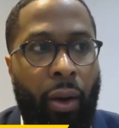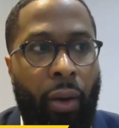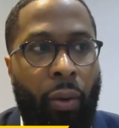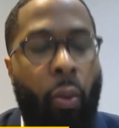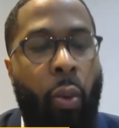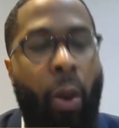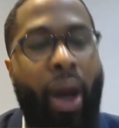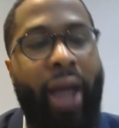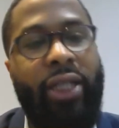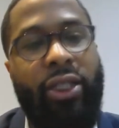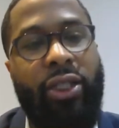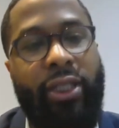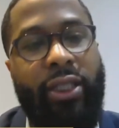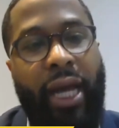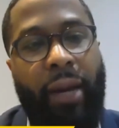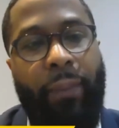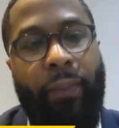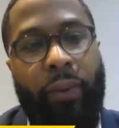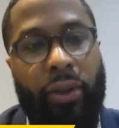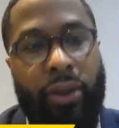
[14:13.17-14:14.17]
Why should
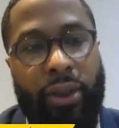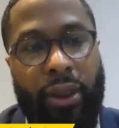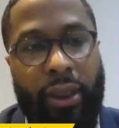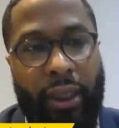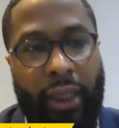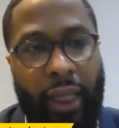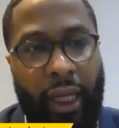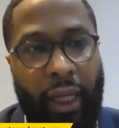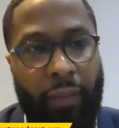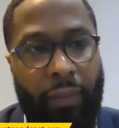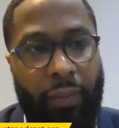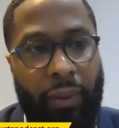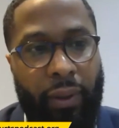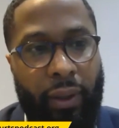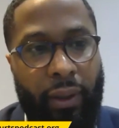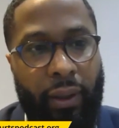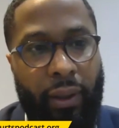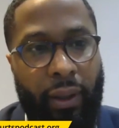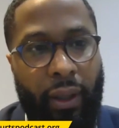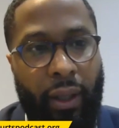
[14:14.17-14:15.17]
that person keep
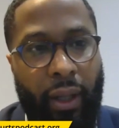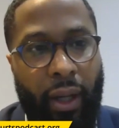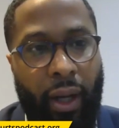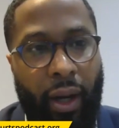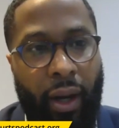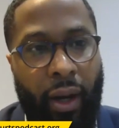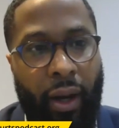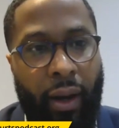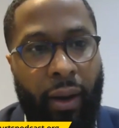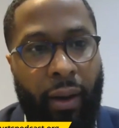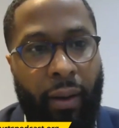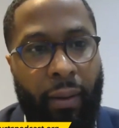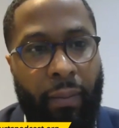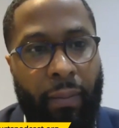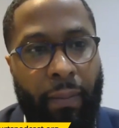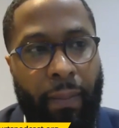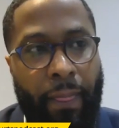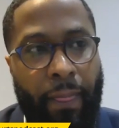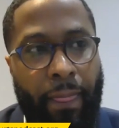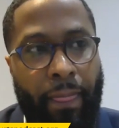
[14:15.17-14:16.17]

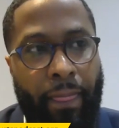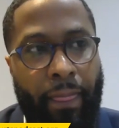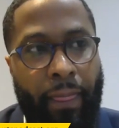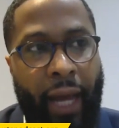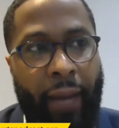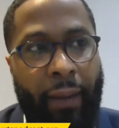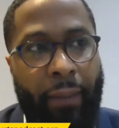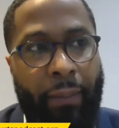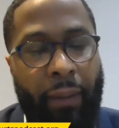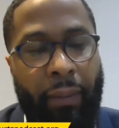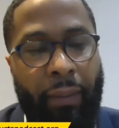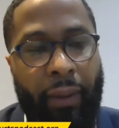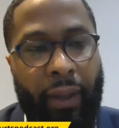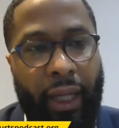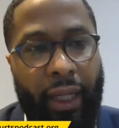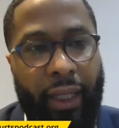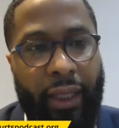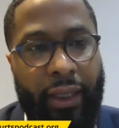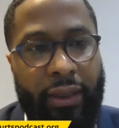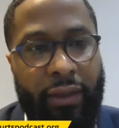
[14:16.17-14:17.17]
that baby
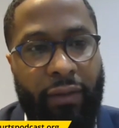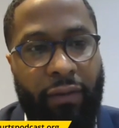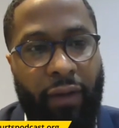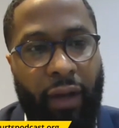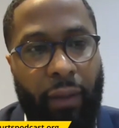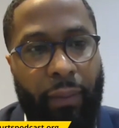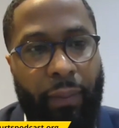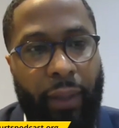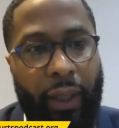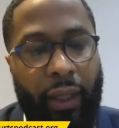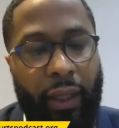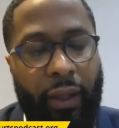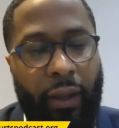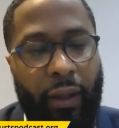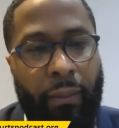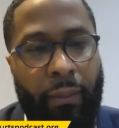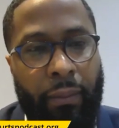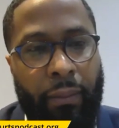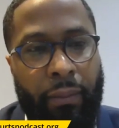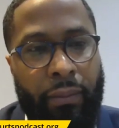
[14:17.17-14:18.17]
that is developing in
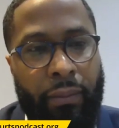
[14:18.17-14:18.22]
them?